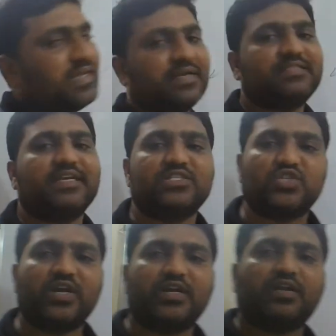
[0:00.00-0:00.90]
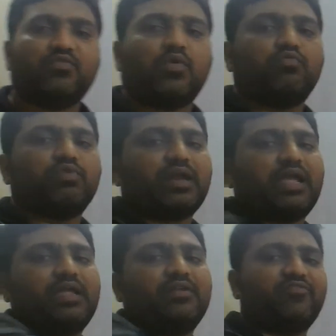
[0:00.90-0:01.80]
that is extended over
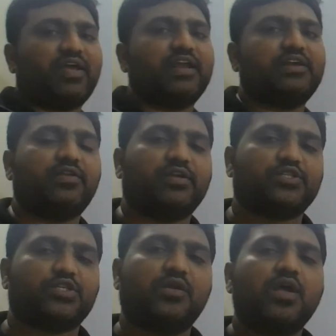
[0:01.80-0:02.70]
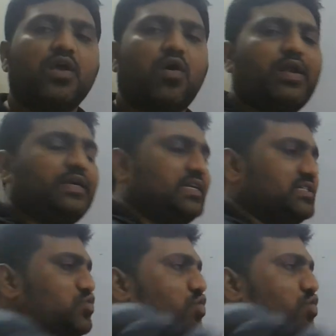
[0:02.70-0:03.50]
an infinite direction, or it is